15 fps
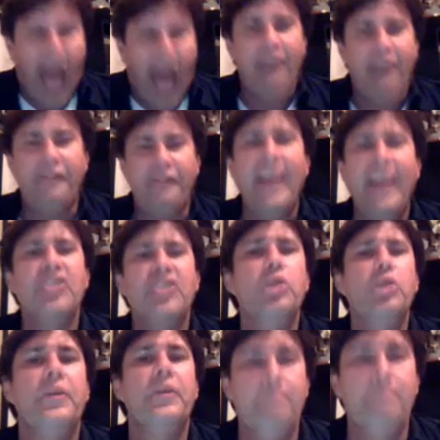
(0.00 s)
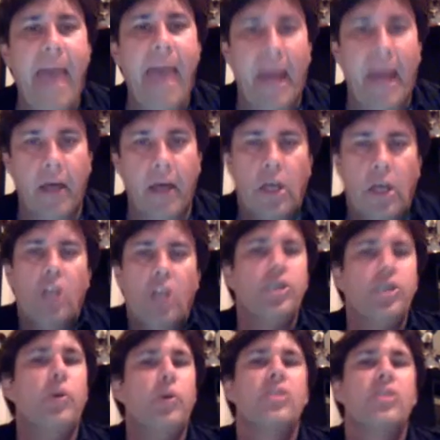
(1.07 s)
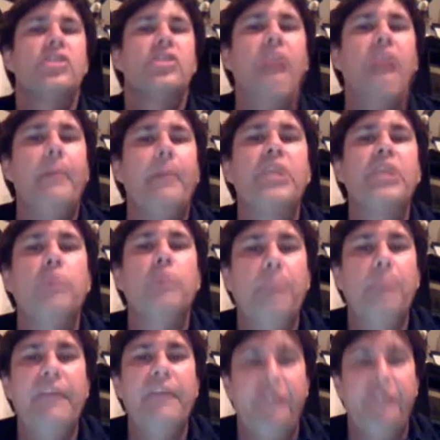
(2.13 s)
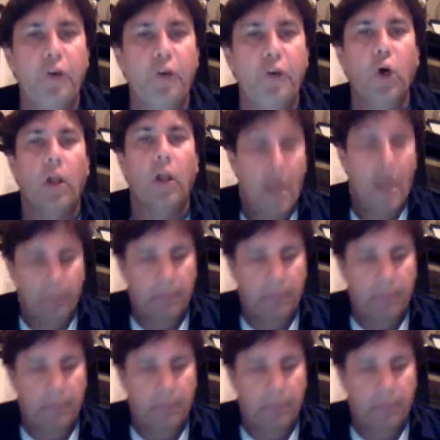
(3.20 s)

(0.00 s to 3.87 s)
I fed you with manna so your stomachs would be full,